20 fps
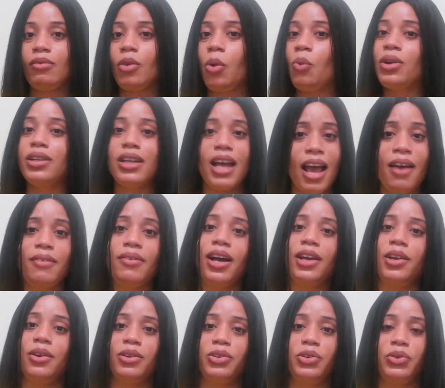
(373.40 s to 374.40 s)

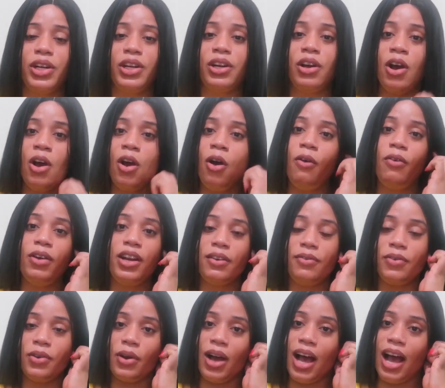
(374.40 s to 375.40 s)
whatever you're doing. Even
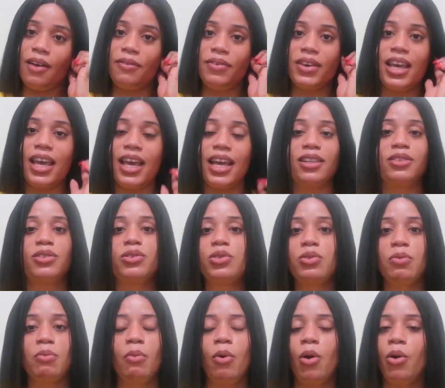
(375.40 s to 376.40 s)
if you have kids
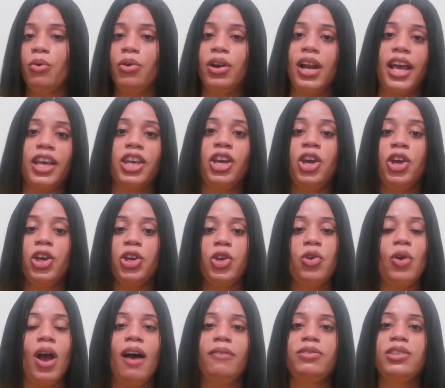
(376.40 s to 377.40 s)
tomorrow, like,
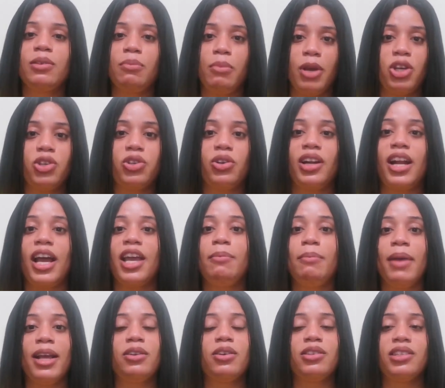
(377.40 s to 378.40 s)
you have to make sure that you
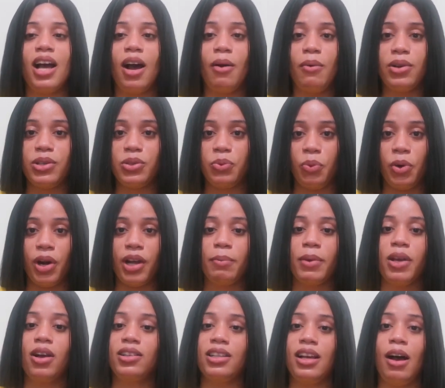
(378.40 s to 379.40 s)
make those hours work,
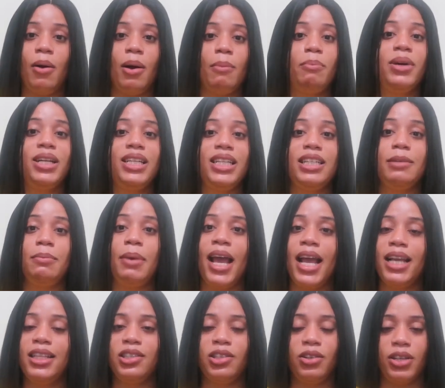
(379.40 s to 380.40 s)
because our body
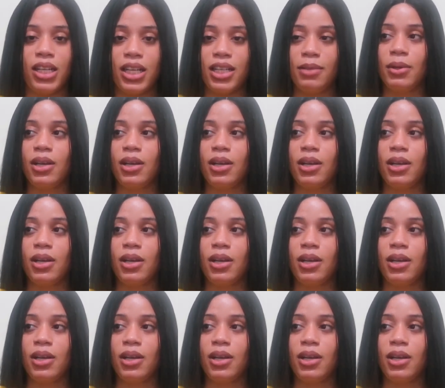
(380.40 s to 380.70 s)
depends on it.